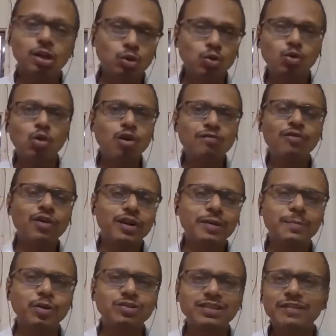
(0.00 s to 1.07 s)
Do go for it,
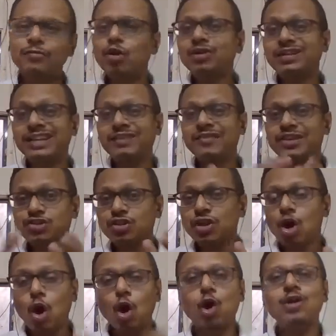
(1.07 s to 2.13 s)
because I have not divulged
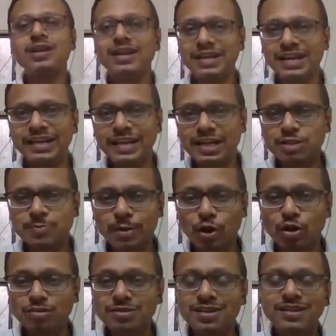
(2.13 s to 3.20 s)
all the details,
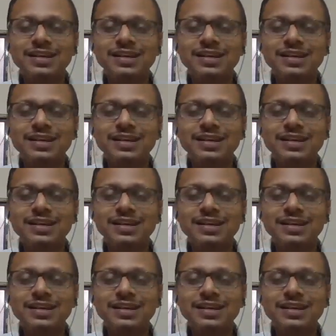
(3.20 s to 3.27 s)
because